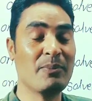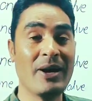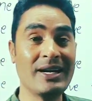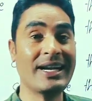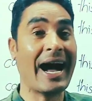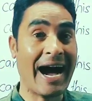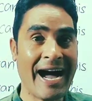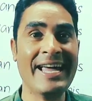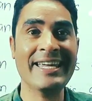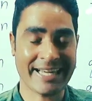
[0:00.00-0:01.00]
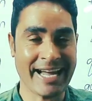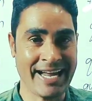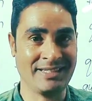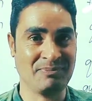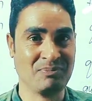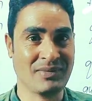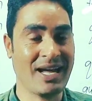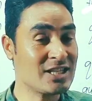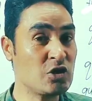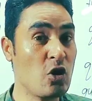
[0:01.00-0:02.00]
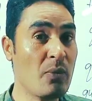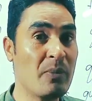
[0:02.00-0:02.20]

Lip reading: but I can. As you know,